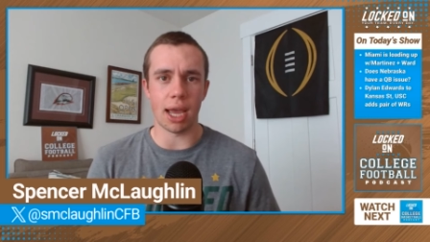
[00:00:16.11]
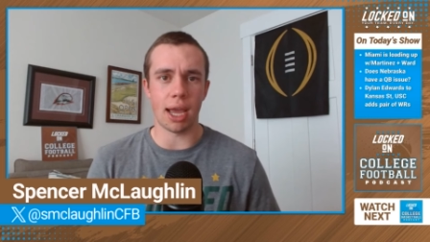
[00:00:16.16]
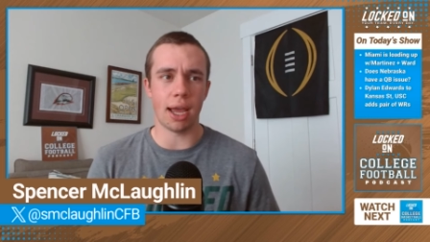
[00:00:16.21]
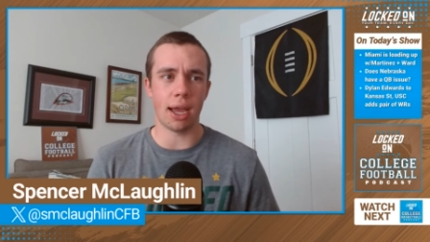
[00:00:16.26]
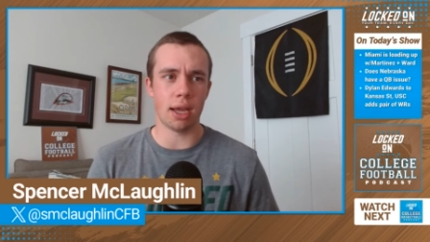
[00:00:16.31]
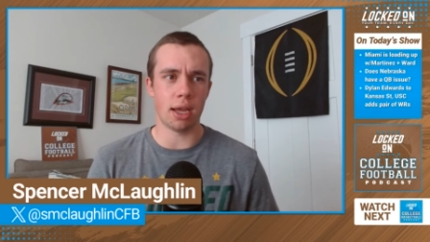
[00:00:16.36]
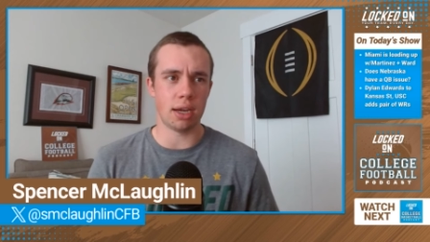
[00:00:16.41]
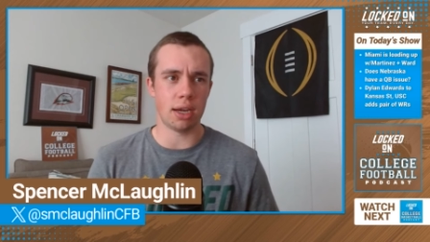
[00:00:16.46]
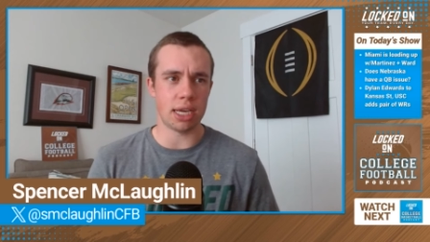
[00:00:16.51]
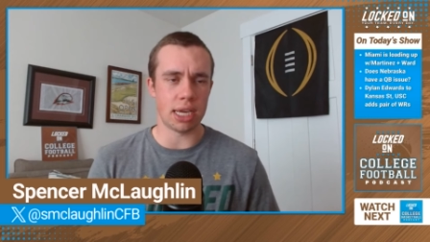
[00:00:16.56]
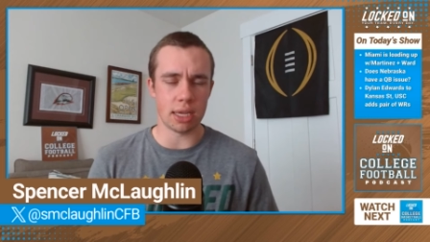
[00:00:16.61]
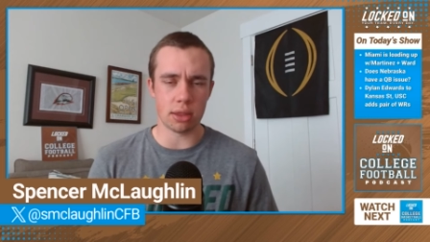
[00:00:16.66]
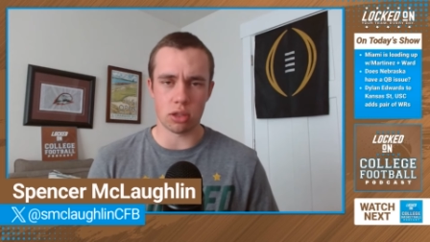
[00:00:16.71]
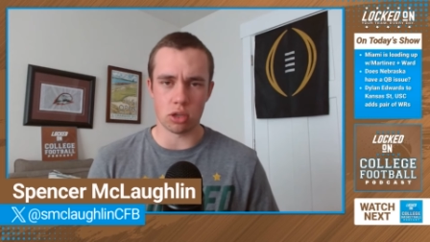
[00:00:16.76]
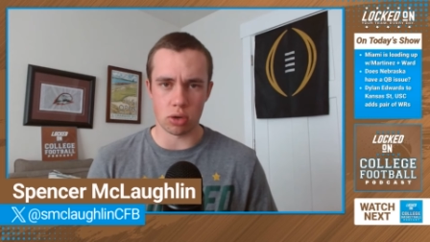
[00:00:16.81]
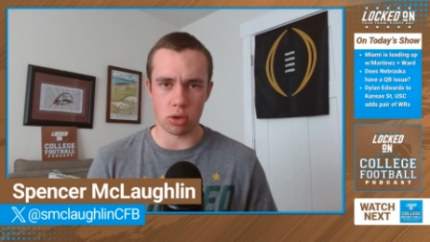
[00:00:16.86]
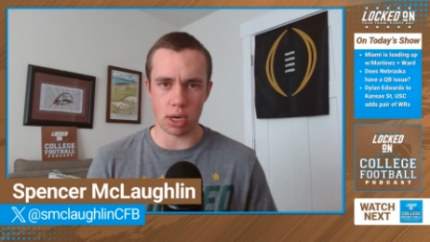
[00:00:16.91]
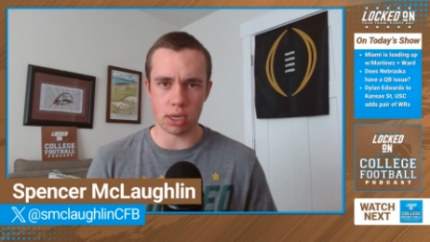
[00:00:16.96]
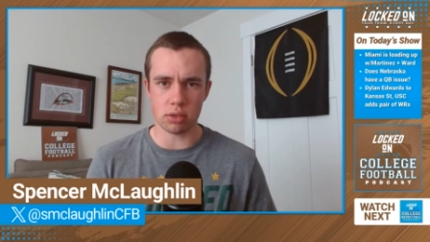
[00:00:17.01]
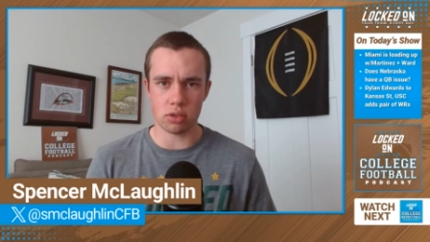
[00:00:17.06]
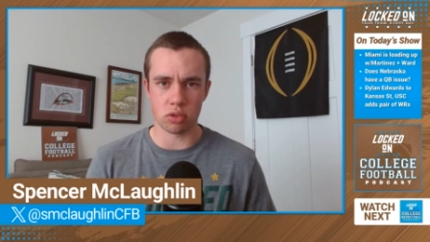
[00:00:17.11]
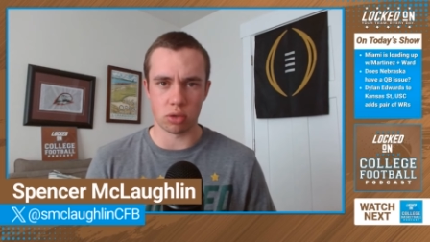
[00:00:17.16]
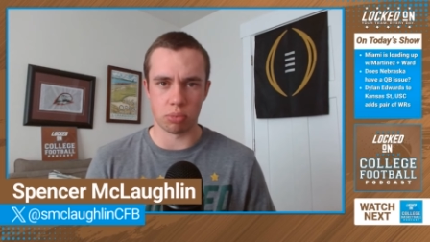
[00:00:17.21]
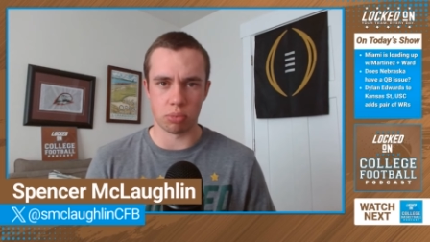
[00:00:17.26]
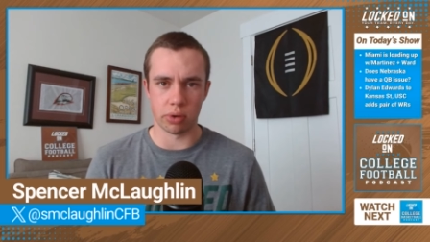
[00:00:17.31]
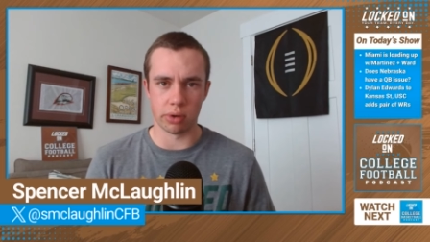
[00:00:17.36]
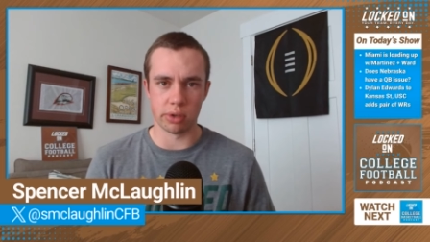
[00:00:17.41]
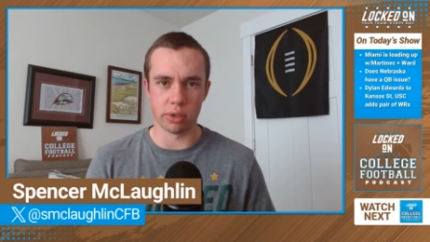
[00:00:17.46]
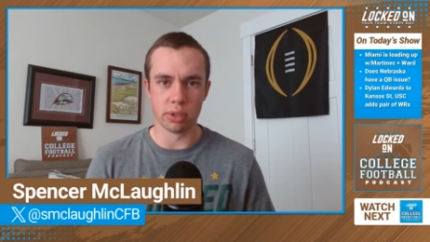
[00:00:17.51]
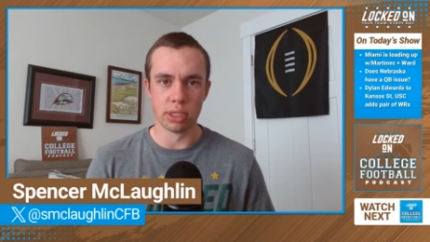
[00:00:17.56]
and he hit the transfer
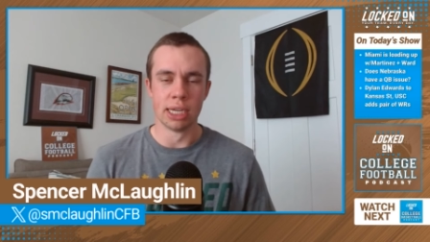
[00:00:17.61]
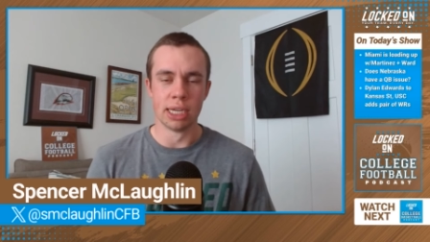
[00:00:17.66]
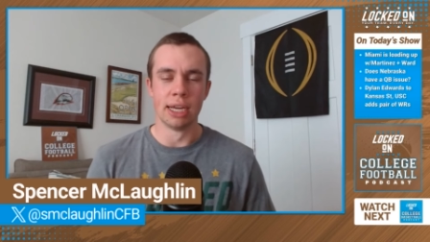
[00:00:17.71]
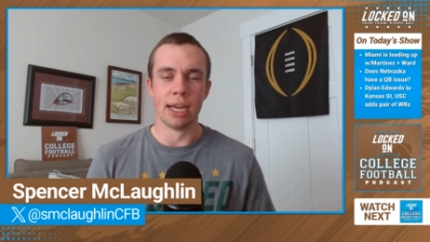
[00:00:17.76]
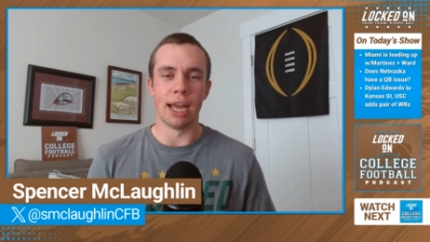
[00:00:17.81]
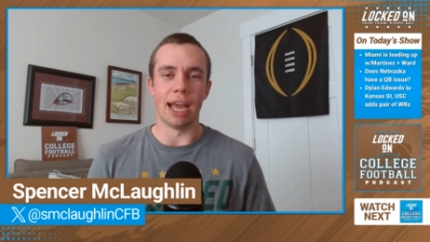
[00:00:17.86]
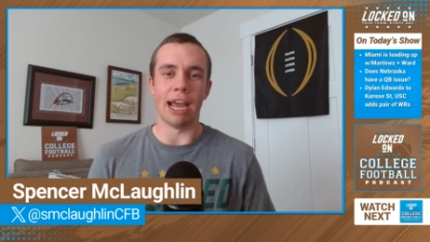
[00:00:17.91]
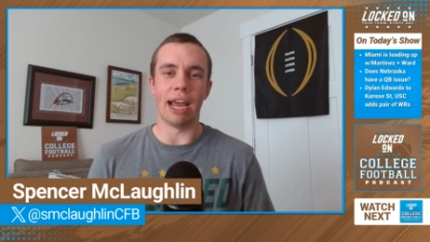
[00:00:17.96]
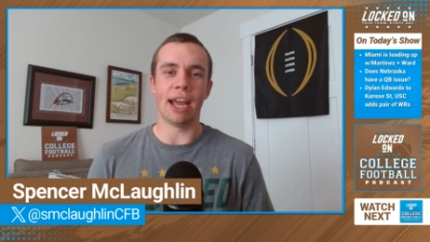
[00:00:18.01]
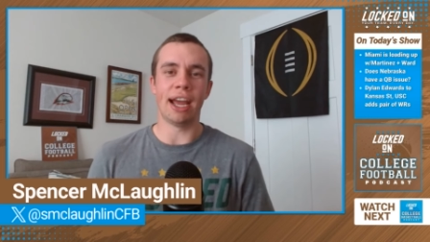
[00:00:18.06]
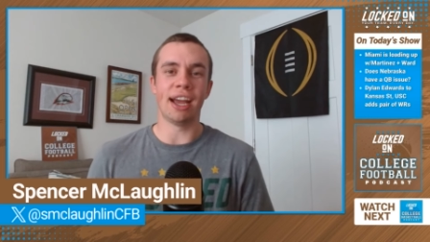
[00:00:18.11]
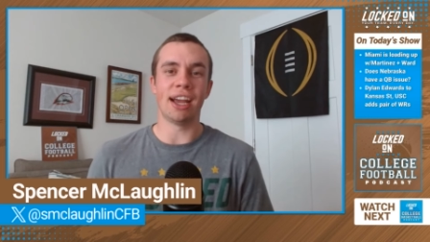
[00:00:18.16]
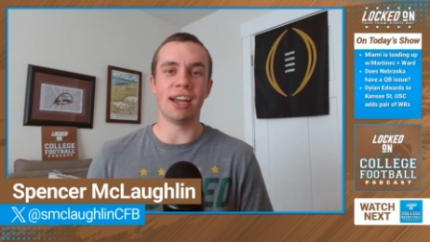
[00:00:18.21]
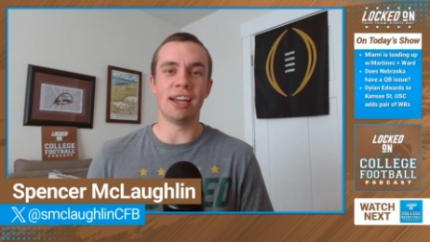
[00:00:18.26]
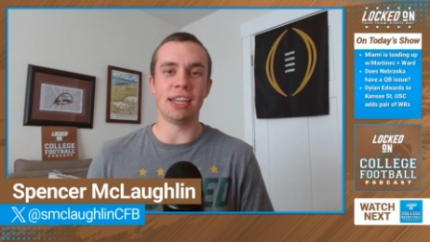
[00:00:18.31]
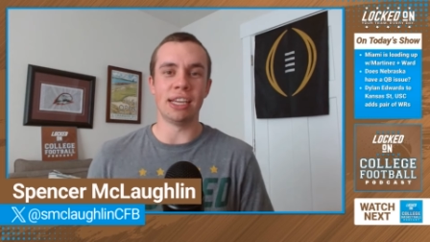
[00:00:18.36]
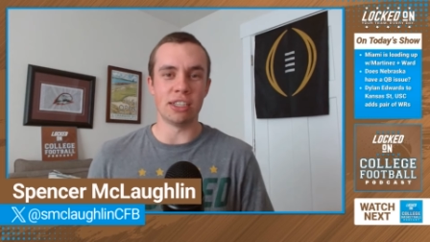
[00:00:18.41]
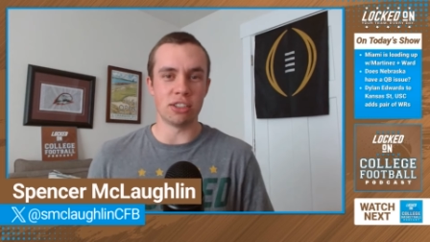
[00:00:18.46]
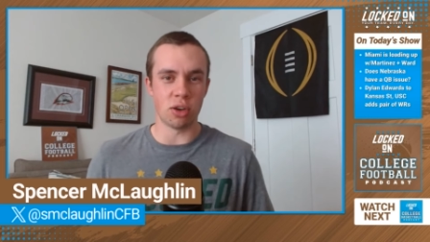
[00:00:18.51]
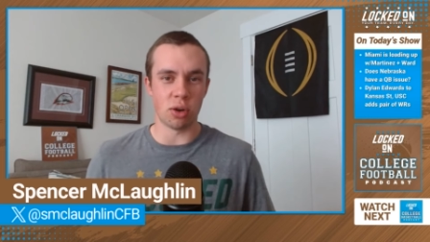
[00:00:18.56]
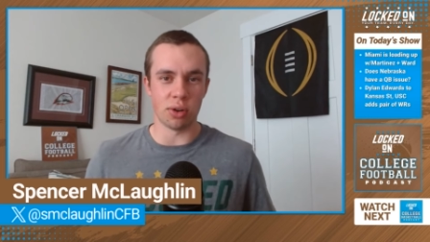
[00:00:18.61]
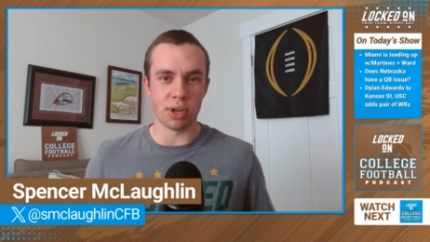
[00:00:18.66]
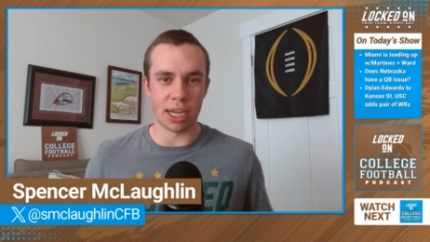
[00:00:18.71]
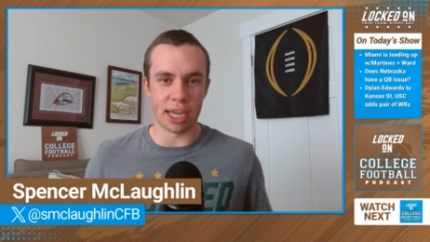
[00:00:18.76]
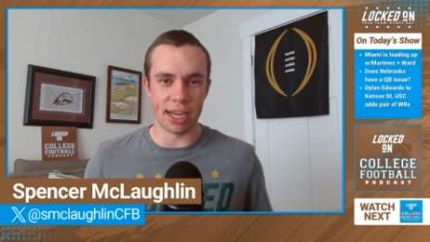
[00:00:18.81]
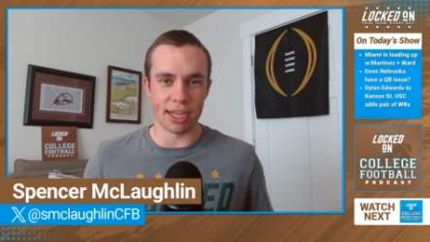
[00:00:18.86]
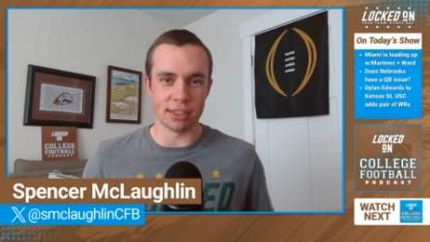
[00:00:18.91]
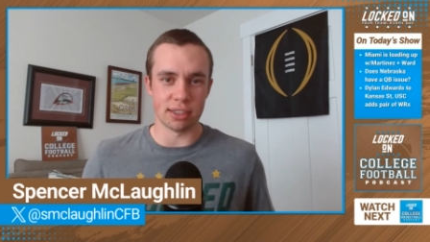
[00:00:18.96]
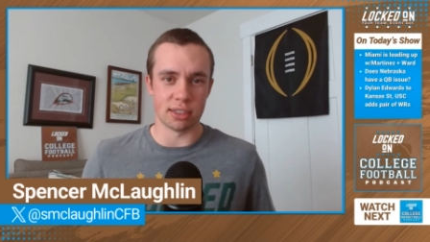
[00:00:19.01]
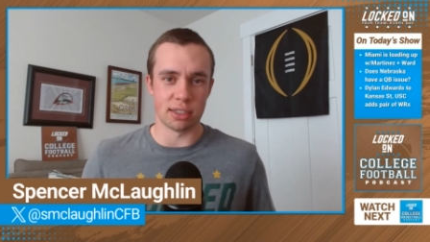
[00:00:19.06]
portal, and he's going to
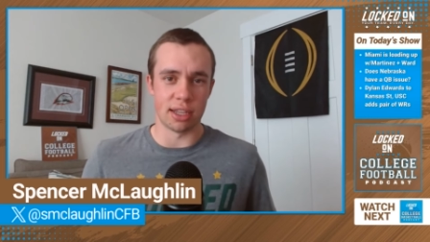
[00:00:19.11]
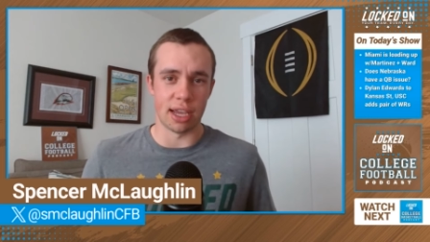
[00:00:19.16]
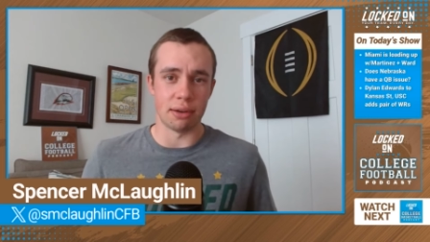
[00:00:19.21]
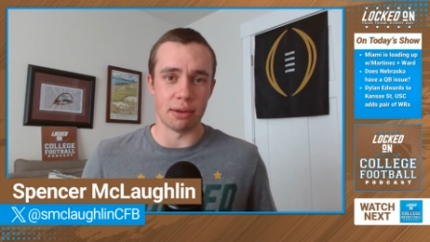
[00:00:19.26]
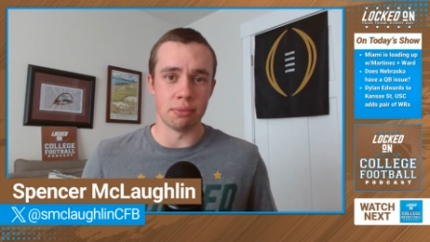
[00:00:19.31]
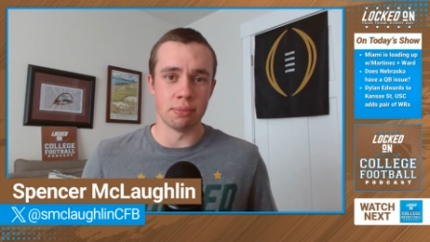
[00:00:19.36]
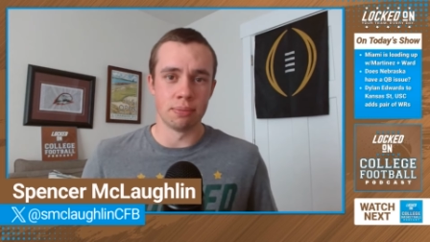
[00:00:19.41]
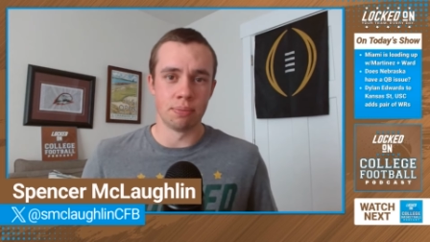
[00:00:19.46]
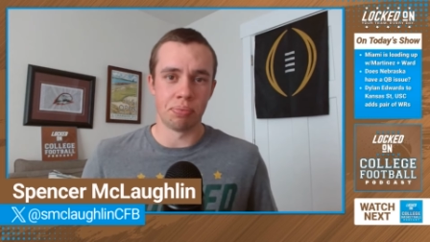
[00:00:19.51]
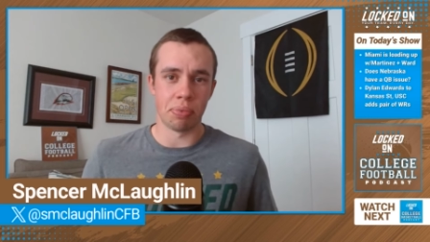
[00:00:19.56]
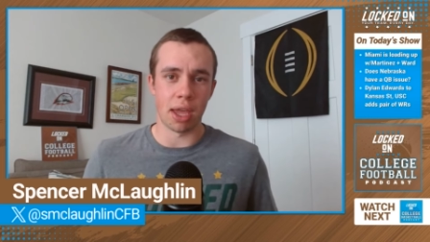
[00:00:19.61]
Kansas State.